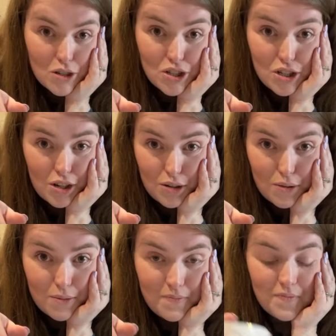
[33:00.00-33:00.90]
just
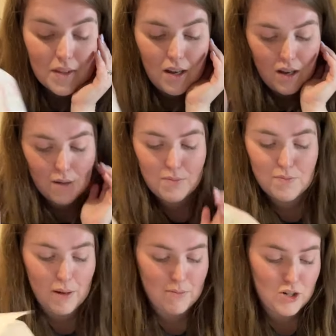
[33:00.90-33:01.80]
too, I'm
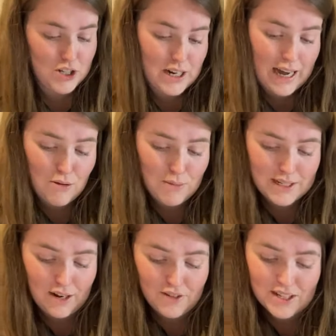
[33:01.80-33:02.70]
just going to out myself.